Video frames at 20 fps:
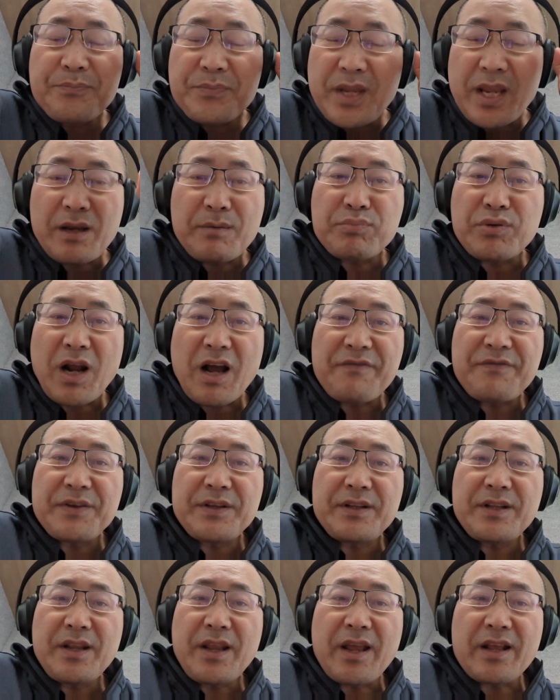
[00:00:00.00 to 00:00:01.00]
take
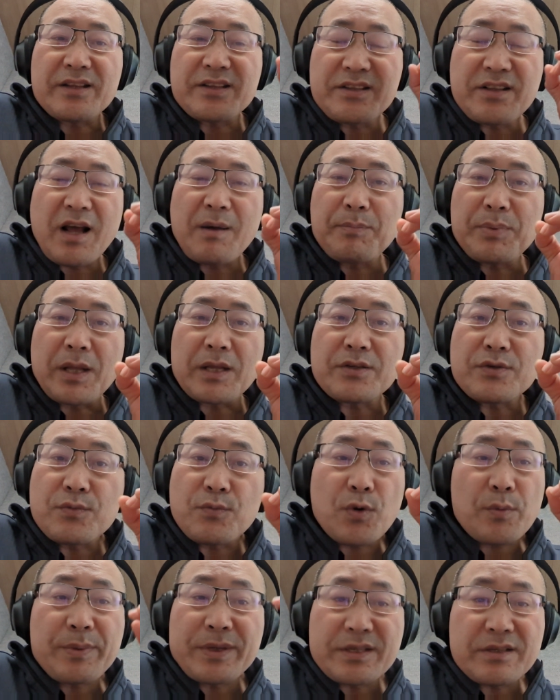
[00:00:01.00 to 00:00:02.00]
profit and stop loss
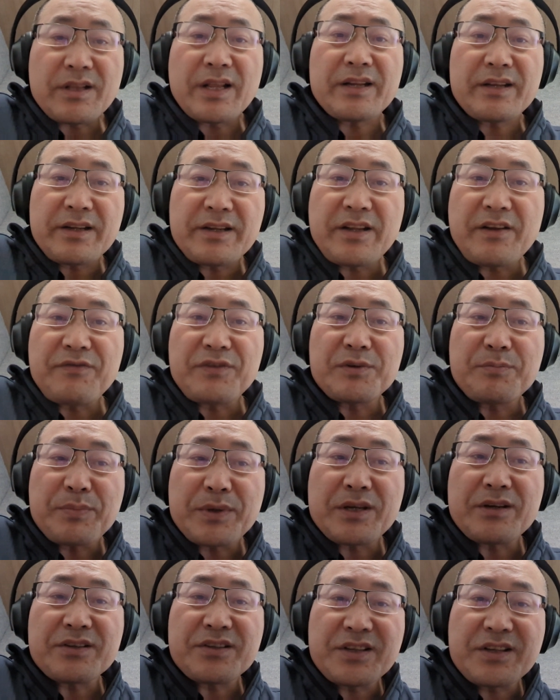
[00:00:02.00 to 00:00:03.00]
will be slightly different,
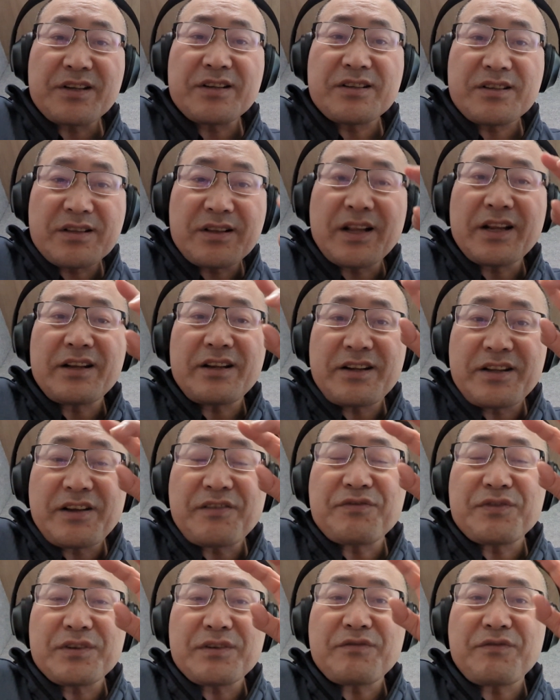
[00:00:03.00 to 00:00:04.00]
because it is slightly
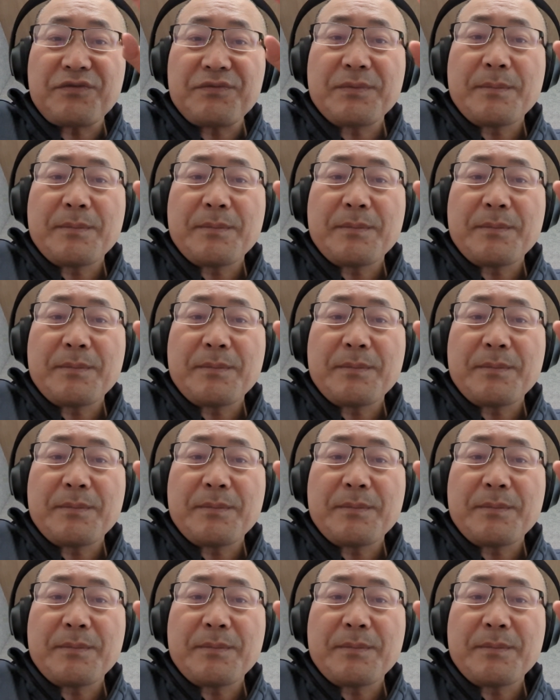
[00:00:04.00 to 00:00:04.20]
different.